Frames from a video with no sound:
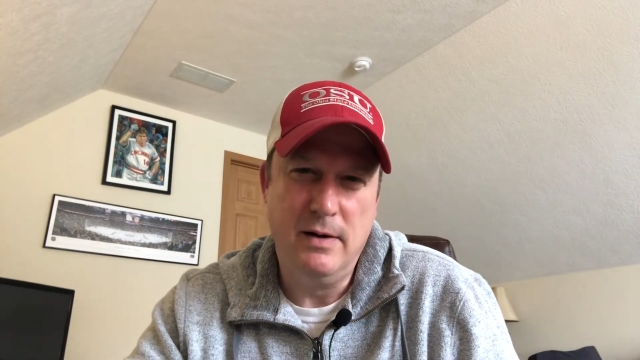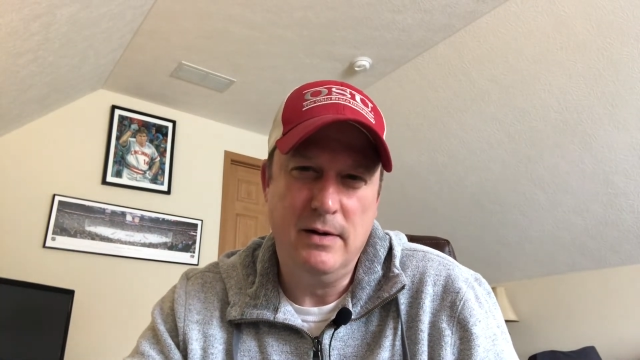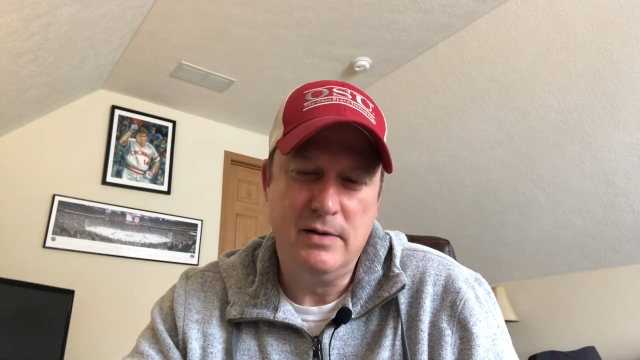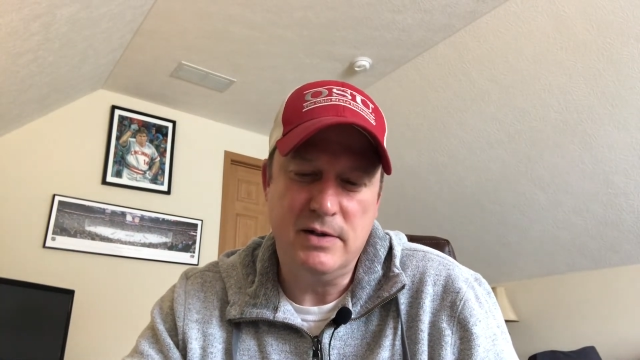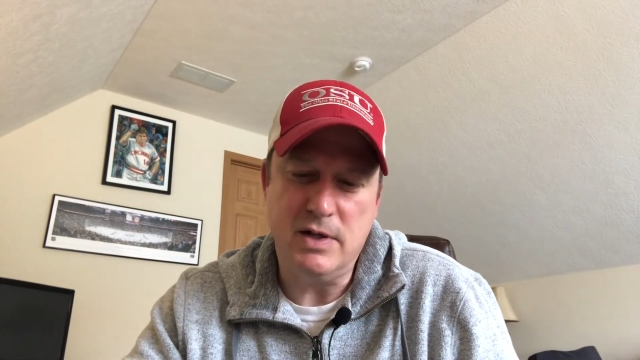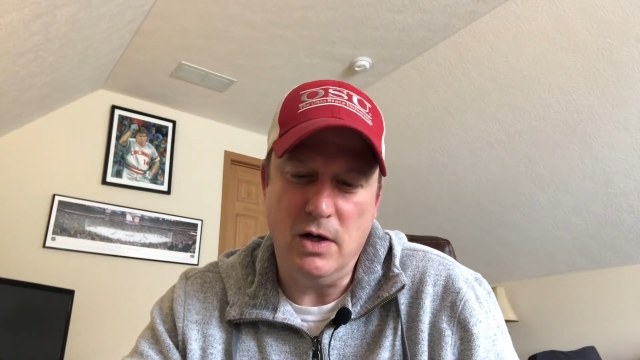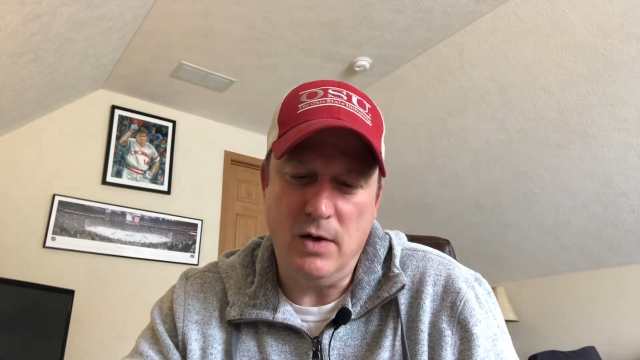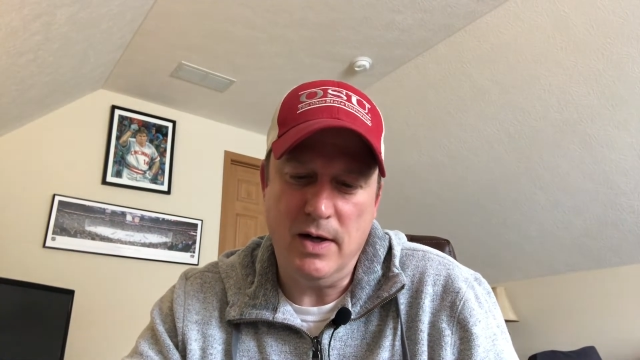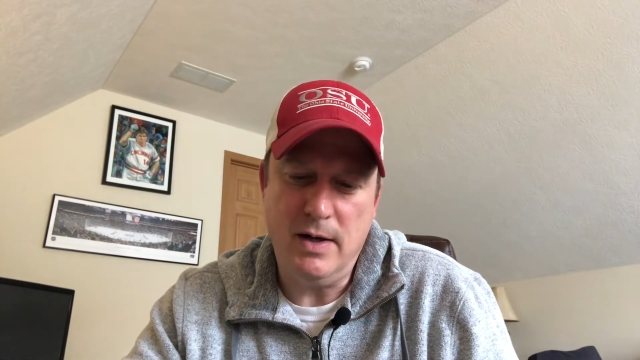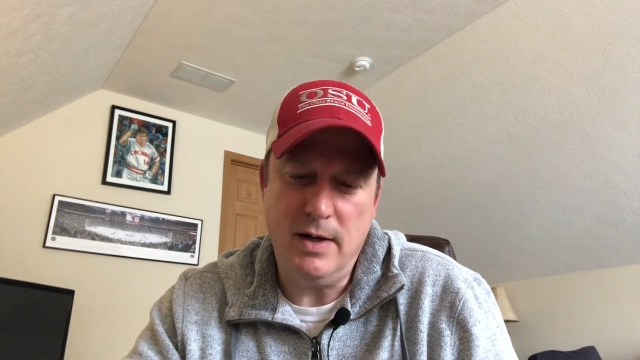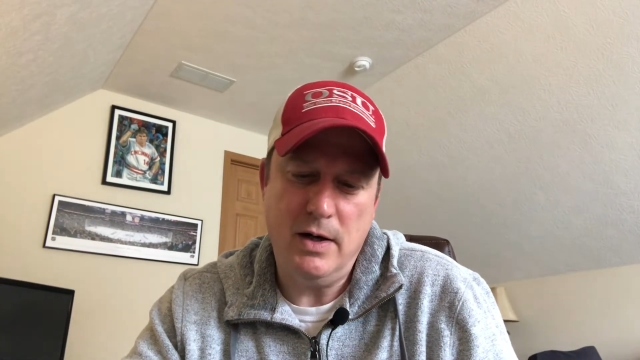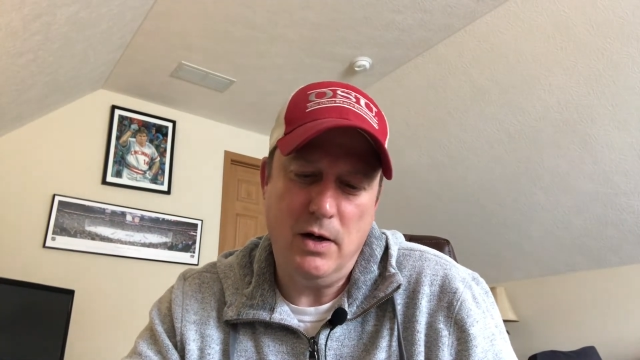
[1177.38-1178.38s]

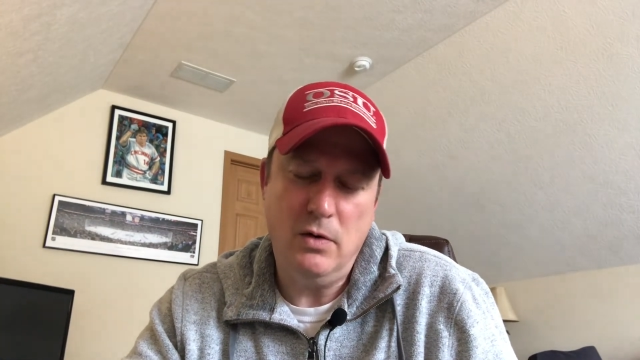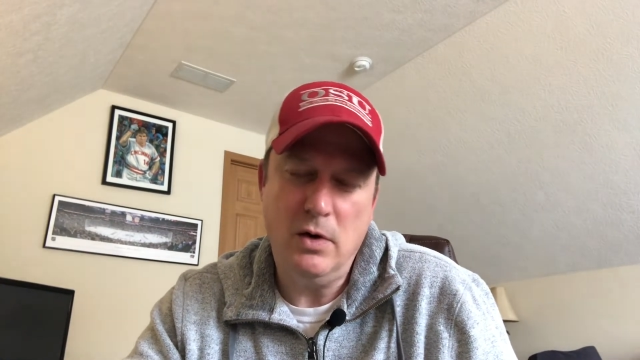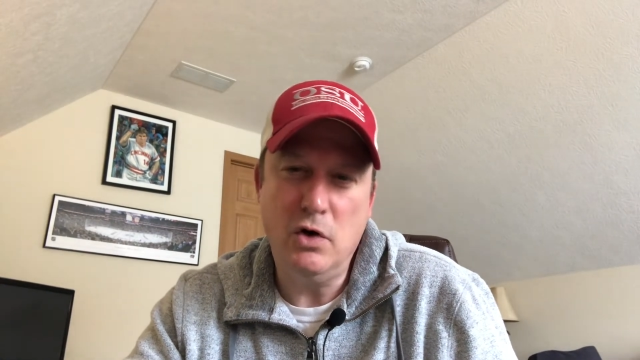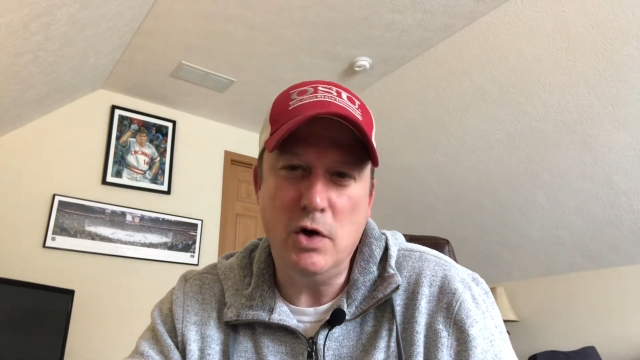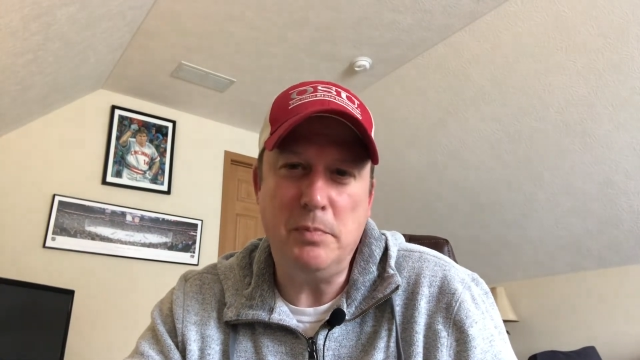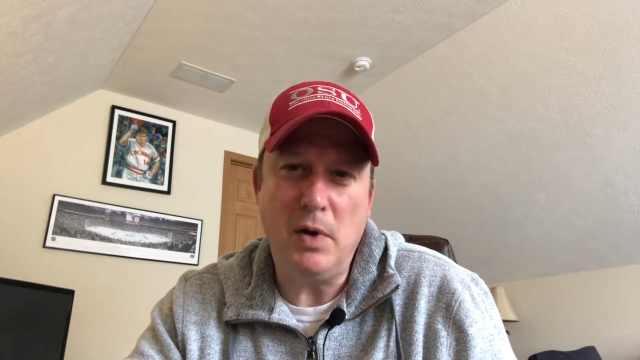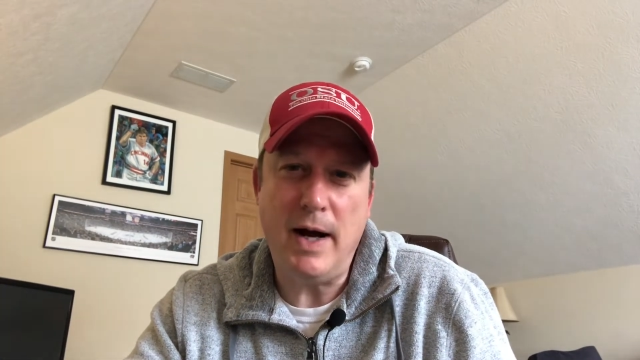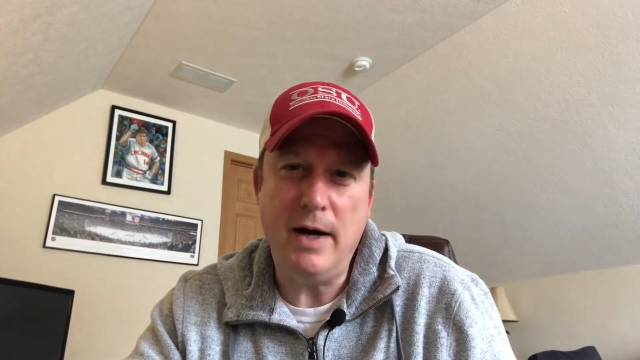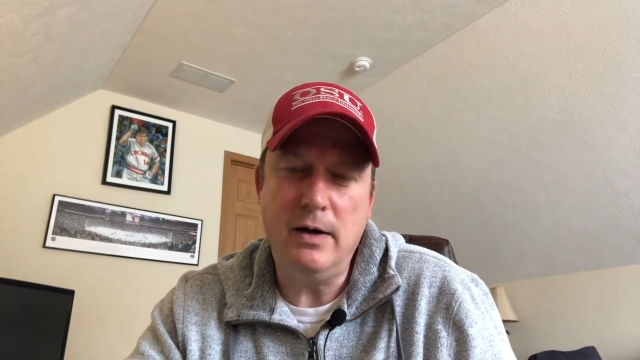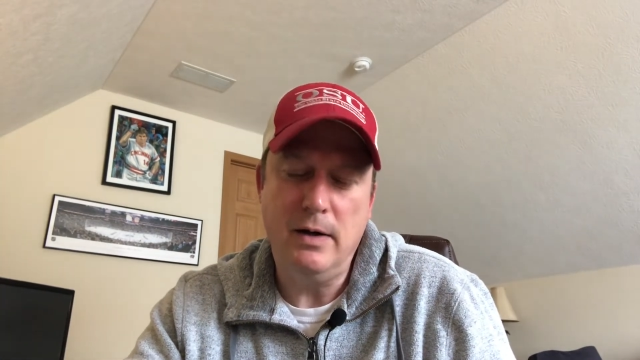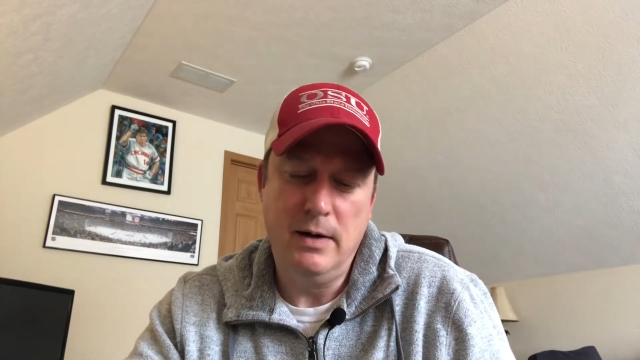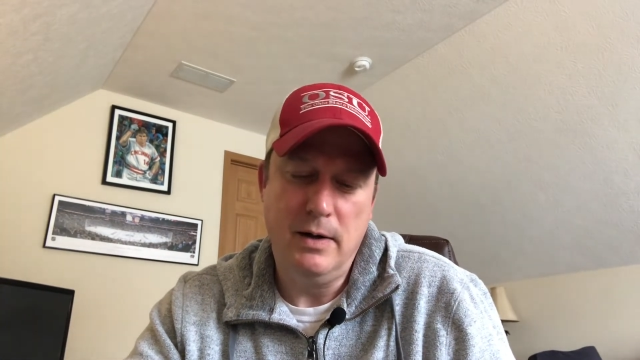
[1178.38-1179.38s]
So, good
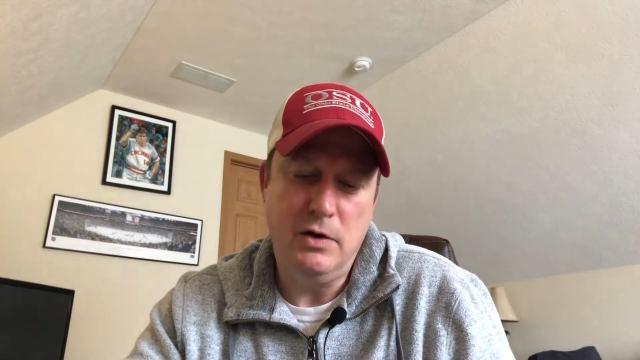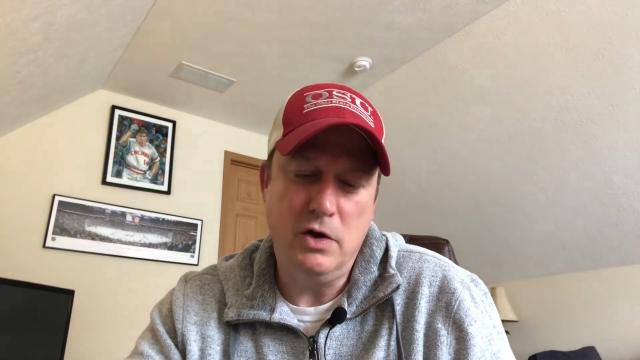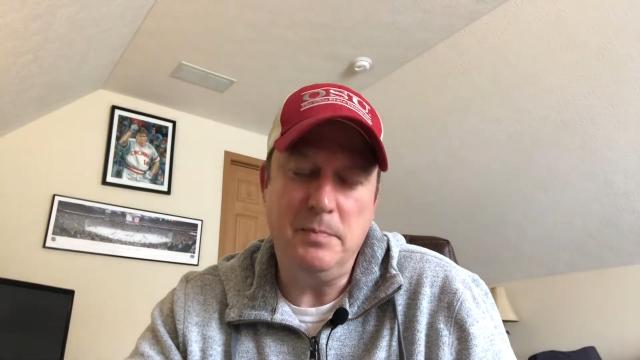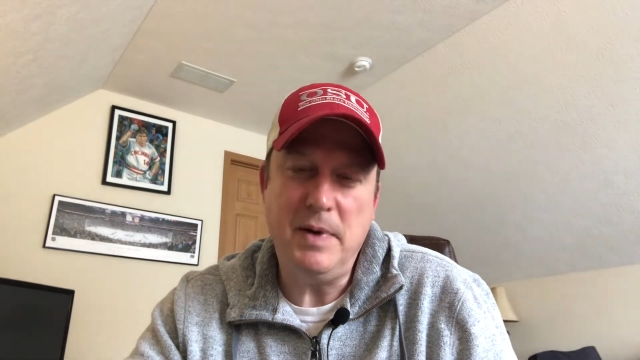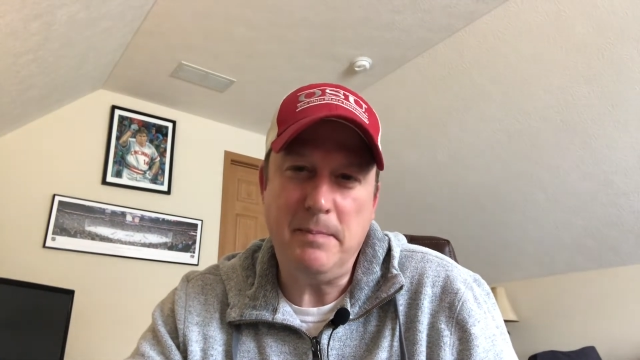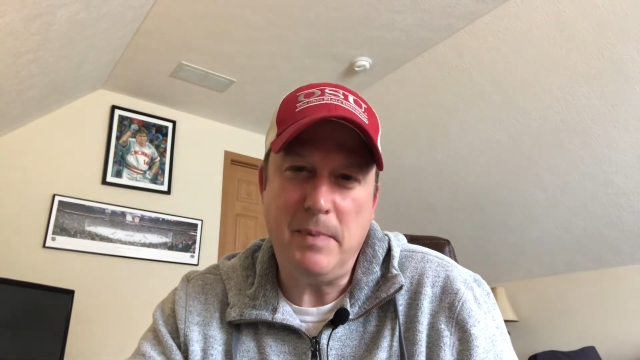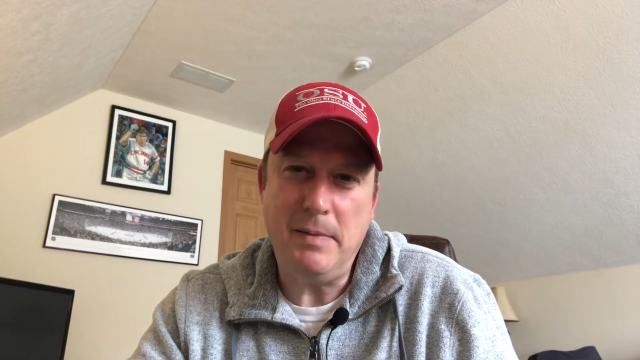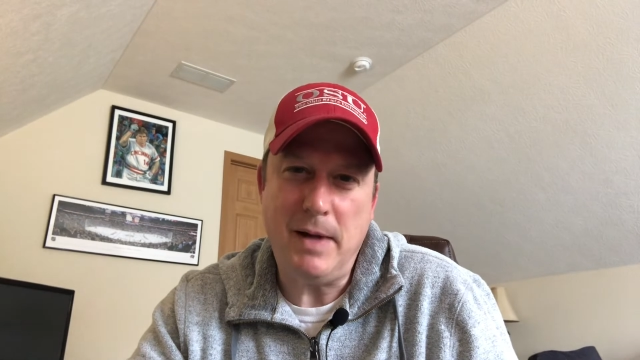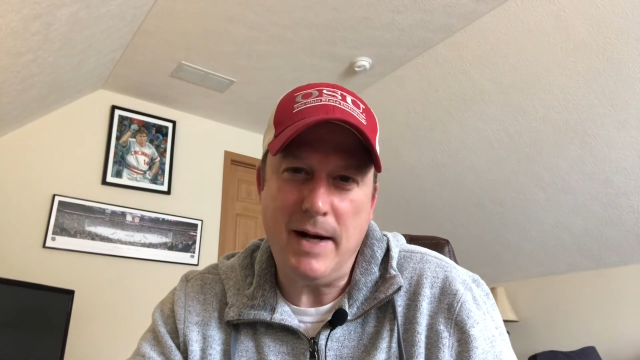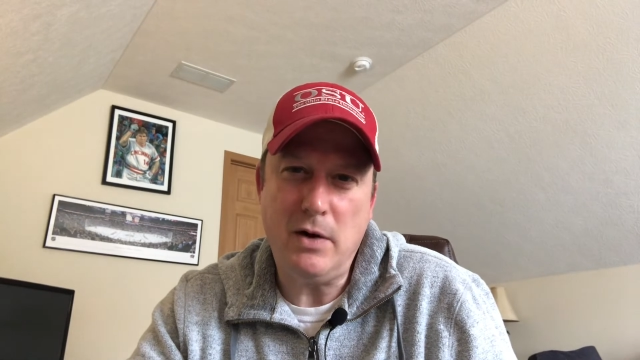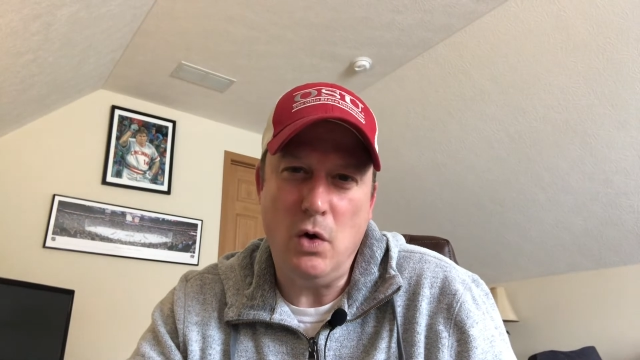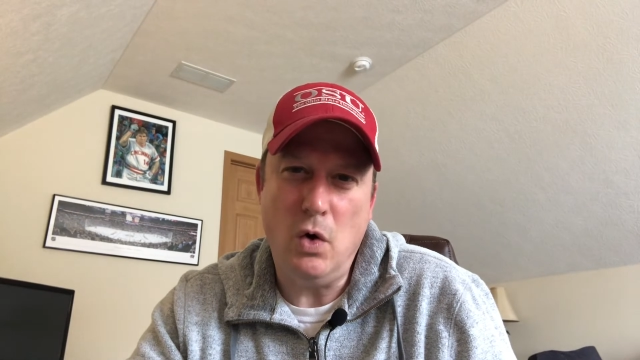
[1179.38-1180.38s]
player, good pick by
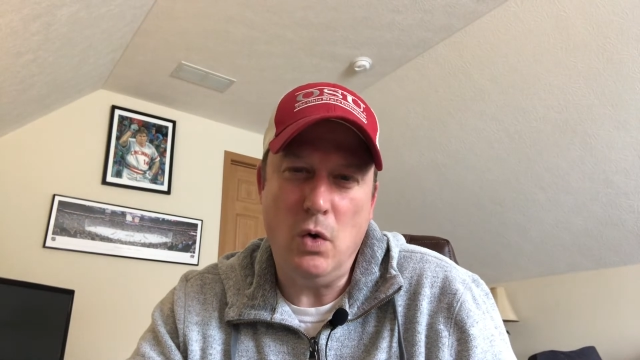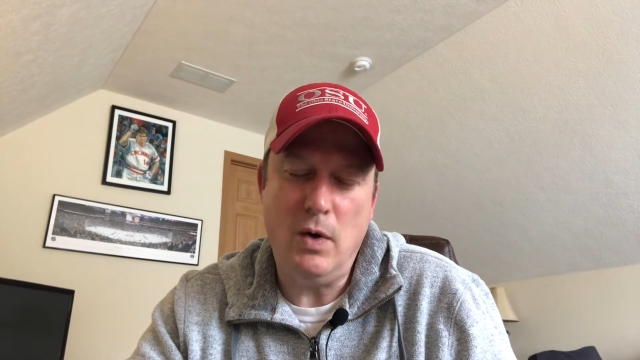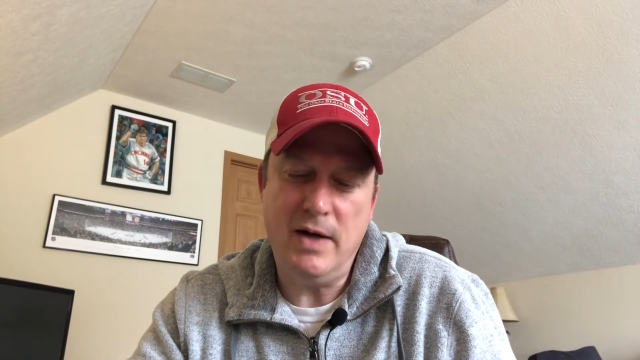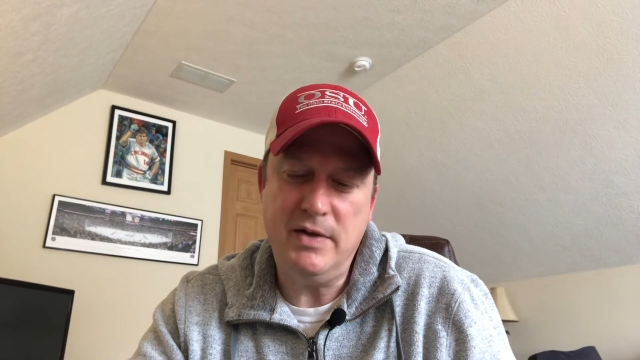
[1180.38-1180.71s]
Black Hole.